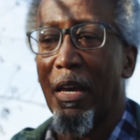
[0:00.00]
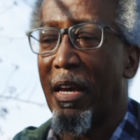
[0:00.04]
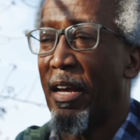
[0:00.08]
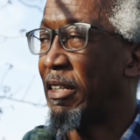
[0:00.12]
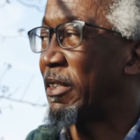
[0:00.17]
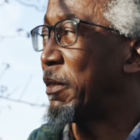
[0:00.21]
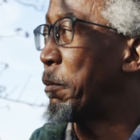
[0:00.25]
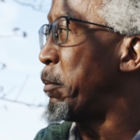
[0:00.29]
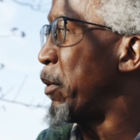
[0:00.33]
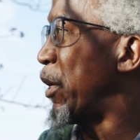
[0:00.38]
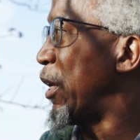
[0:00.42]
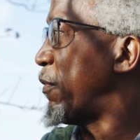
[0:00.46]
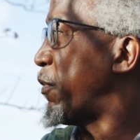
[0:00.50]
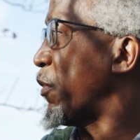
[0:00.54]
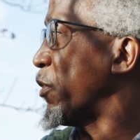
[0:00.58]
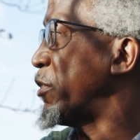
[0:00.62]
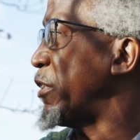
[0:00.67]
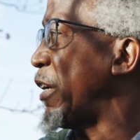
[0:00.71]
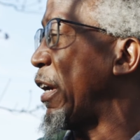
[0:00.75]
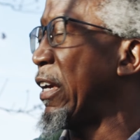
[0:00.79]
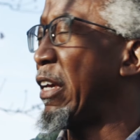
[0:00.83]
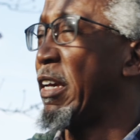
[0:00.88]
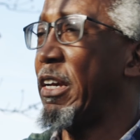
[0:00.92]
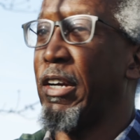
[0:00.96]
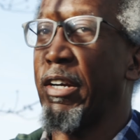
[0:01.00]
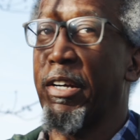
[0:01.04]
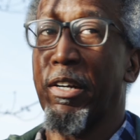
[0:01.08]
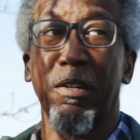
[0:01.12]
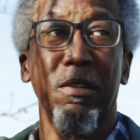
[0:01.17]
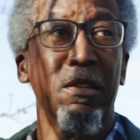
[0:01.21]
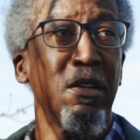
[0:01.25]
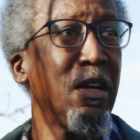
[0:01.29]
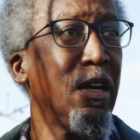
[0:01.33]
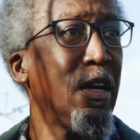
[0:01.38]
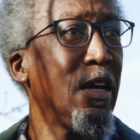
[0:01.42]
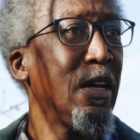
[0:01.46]
it's a beautiful day
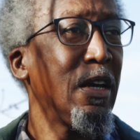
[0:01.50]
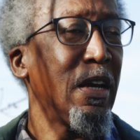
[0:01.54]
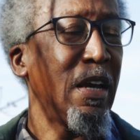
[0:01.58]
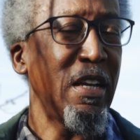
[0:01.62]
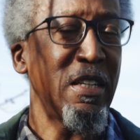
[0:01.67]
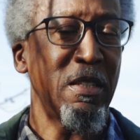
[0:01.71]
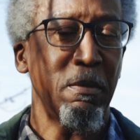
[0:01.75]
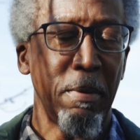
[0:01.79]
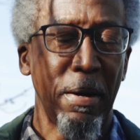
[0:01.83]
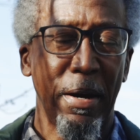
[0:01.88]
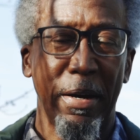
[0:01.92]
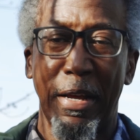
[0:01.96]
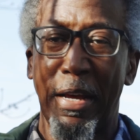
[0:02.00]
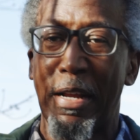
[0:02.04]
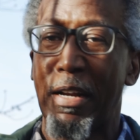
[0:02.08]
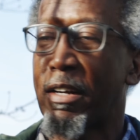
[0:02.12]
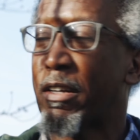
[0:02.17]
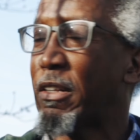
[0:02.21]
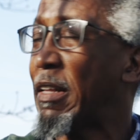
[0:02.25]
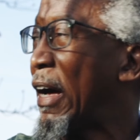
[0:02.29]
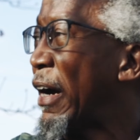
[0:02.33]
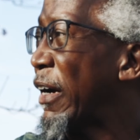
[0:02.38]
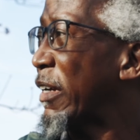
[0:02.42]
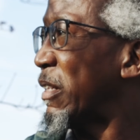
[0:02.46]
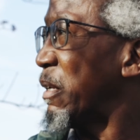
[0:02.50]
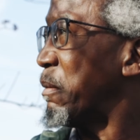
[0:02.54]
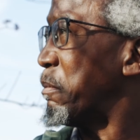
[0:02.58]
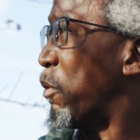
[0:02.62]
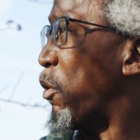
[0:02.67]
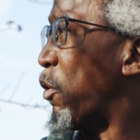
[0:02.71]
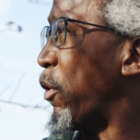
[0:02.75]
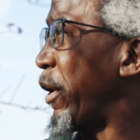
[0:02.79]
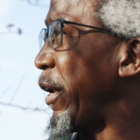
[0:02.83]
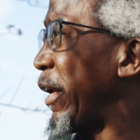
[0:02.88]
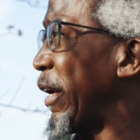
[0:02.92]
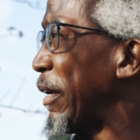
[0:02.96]
here. It's about 8 o'clock in the
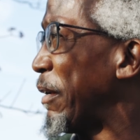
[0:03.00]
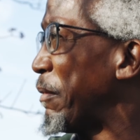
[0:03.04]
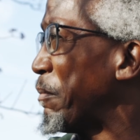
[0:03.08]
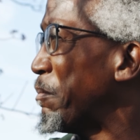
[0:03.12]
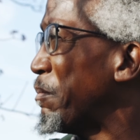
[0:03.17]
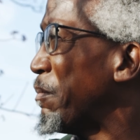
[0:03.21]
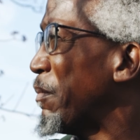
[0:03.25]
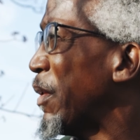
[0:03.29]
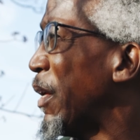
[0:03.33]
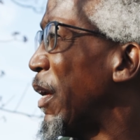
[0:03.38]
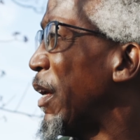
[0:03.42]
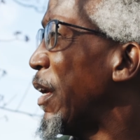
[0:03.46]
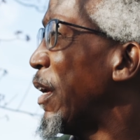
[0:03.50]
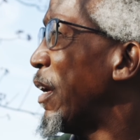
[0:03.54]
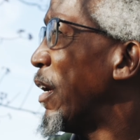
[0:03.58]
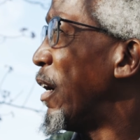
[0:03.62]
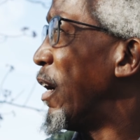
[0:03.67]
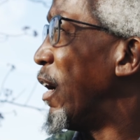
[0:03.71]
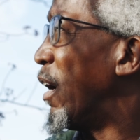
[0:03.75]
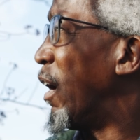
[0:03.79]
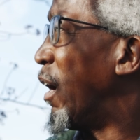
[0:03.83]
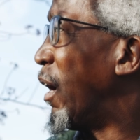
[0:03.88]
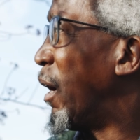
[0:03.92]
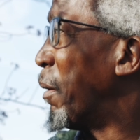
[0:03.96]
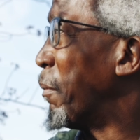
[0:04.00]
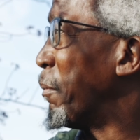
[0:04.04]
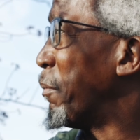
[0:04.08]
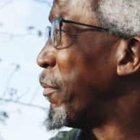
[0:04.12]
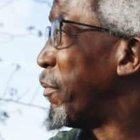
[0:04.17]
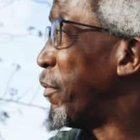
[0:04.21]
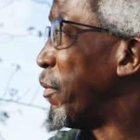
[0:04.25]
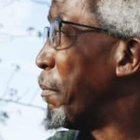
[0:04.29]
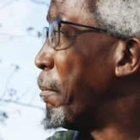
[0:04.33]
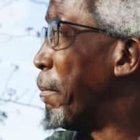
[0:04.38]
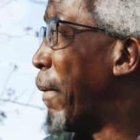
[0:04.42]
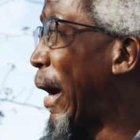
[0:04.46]
morning.
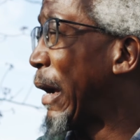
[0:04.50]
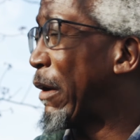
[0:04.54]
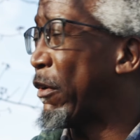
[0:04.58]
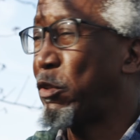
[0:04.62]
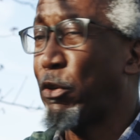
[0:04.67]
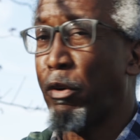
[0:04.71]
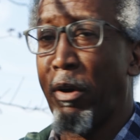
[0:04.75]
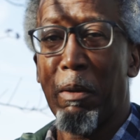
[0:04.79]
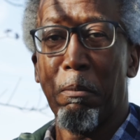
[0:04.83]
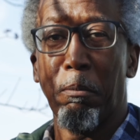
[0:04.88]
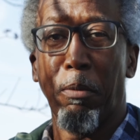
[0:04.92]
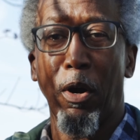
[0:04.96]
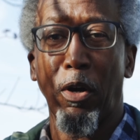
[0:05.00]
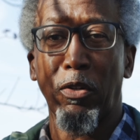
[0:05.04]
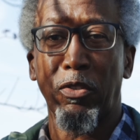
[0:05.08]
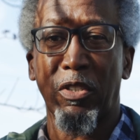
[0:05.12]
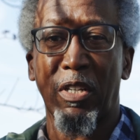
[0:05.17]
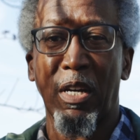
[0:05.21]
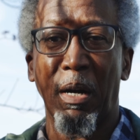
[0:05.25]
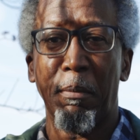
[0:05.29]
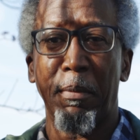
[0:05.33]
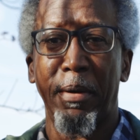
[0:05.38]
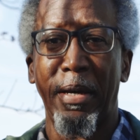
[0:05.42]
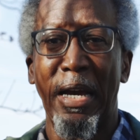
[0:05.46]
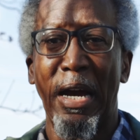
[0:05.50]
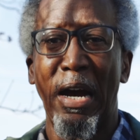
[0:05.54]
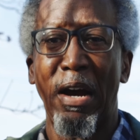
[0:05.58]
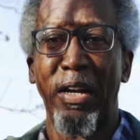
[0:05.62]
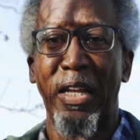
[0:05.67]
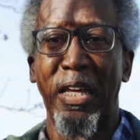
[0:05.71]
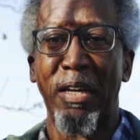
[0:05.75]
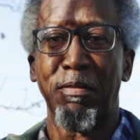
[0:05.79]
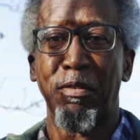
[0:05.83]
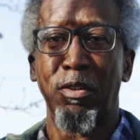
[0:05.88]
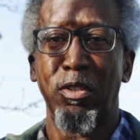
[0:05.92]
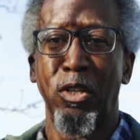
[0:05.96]
Migratory birds are coming
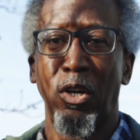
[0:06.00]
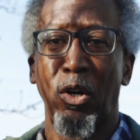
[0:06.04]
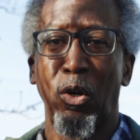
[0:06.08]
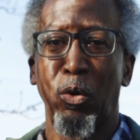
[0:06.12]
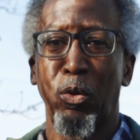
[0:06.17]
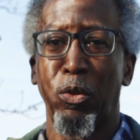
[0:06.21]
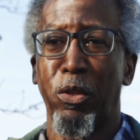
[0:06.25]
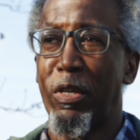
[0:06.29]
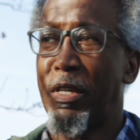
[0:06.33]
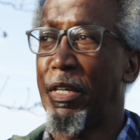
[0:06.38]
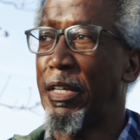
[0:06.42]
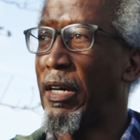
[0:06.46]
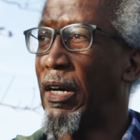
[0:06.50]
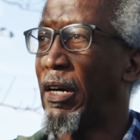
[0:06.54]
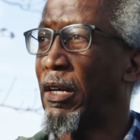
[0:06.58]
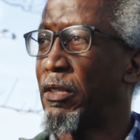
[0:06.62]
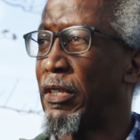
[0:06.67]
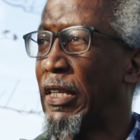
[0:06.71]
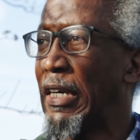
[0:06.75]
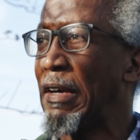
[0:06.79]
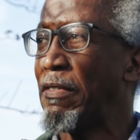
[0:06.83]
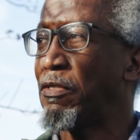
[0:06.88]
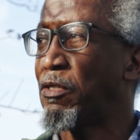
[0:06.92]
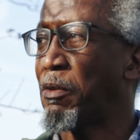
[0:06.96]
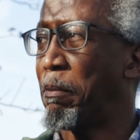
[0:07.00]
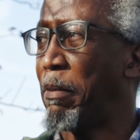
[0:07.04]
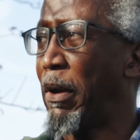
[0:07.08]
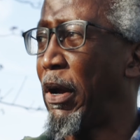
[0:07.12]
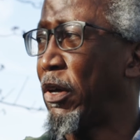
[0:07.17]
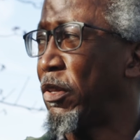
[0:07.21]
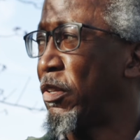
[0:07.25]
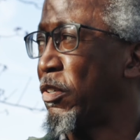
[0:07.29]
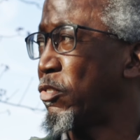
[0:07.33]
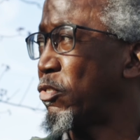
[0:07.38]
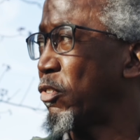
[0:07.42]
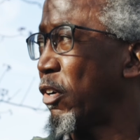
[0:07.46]
out even though the leaves are
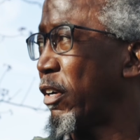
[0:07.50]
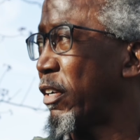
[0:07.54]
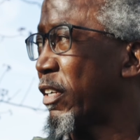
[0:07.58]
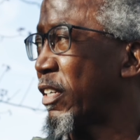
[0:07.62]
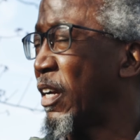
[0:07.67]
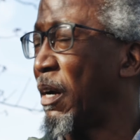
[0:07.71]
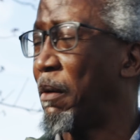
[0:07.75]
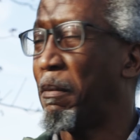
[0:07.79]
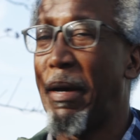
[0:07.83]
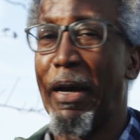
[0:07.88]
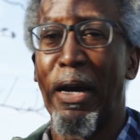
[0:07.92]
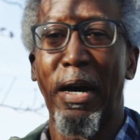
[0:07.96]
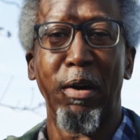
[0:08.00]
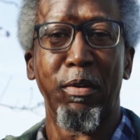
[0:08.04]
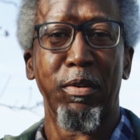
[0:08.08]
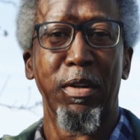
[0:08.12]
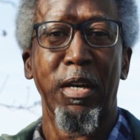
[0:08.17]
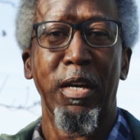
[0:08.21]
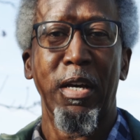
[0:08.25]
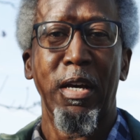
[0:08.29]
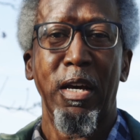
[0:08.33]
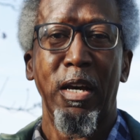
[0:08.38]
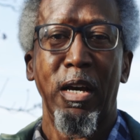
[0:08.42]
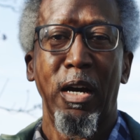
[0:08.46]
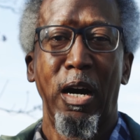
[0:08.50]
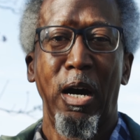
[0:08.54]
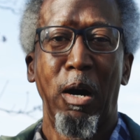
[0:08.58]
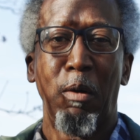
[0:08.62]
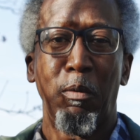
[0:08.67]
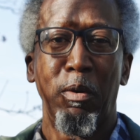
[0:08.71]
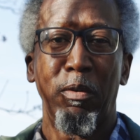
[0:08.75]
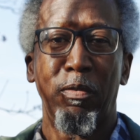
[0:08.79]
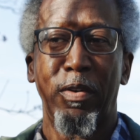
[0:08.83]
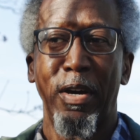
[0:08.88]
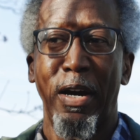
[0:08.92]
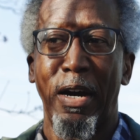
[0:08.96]
barely starting to come out.
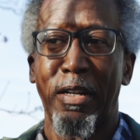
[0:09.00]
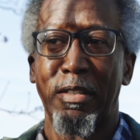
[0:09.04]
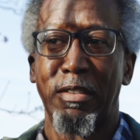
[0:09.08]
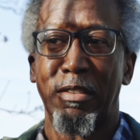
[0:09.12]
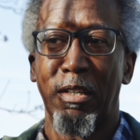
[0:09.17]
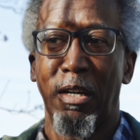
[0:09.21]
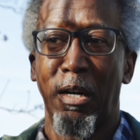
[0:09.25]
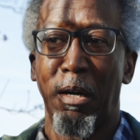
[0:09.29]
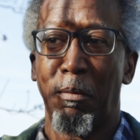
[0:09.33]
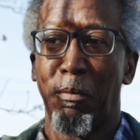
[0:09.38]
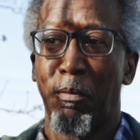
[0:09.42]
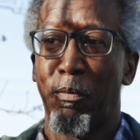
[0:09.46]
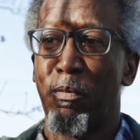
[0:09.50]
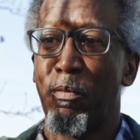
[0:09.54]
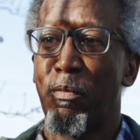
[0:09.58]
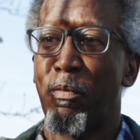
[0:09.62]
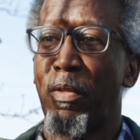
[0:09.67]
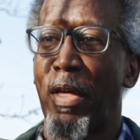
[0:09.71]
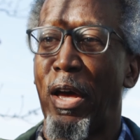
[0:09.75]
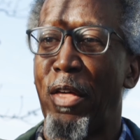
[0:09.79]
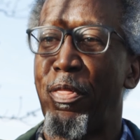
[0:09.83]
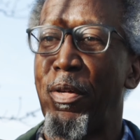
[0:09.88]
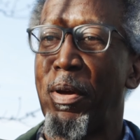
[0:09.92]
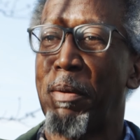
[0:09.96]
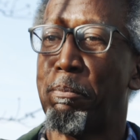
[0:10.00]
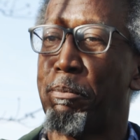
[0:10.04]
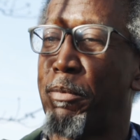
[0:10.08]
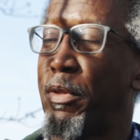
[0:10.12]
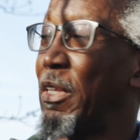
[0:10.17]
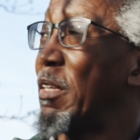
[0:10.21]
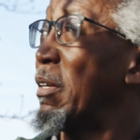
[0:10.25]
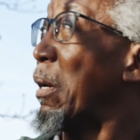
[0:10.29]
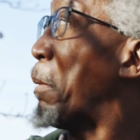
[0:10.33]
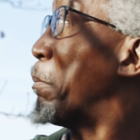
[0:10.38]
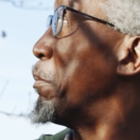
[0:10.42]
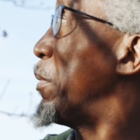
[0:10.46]
We've got,
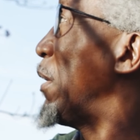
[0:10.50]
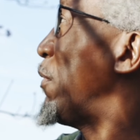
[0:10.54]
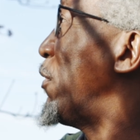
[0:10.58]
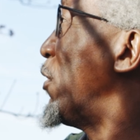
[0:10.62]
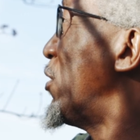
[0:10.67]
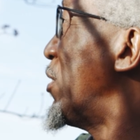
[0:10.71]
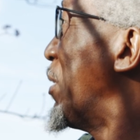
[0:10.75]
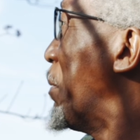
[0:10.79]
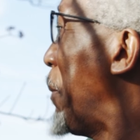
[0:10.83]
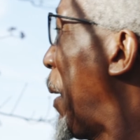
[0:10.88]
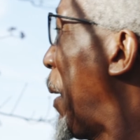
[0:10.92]
I believe this is a